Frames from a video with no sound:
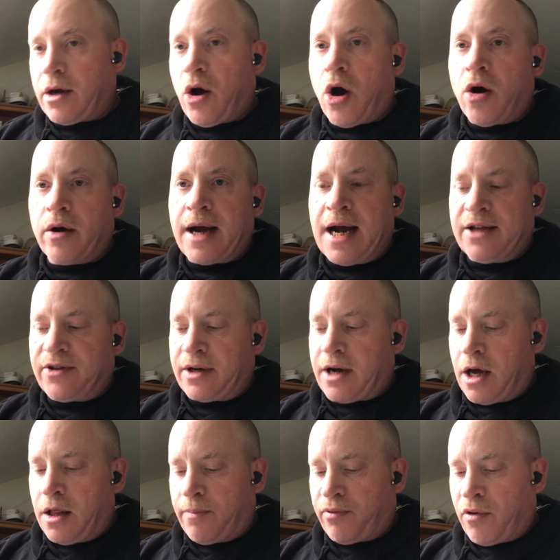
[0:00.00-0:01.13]
all kinds of
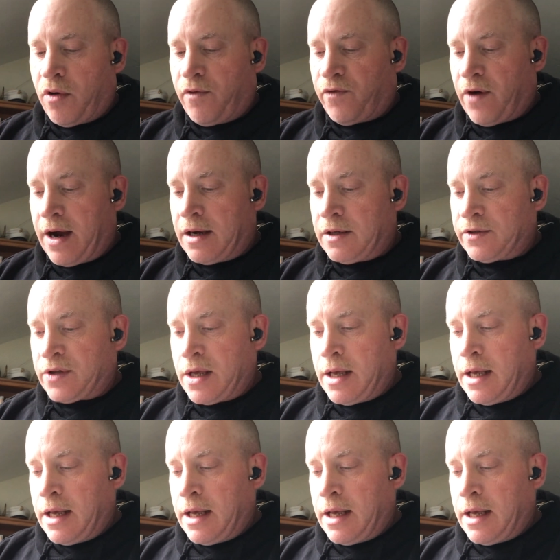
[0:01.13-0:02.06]
color profiles,